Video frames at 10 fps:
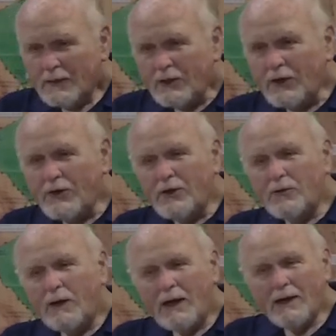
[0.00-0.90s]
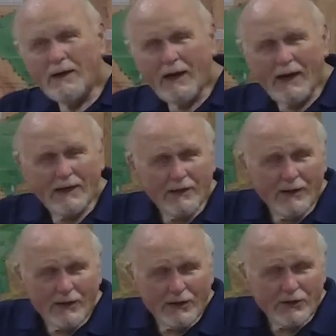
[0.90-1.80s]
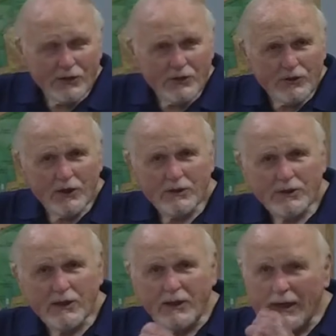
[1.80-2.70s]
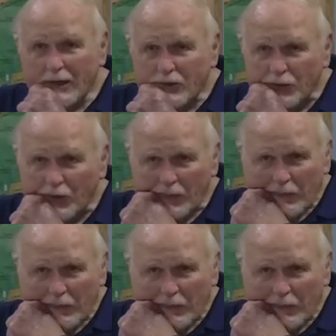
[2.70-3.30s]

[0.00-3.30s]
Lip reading: You know, I think this is just a natural.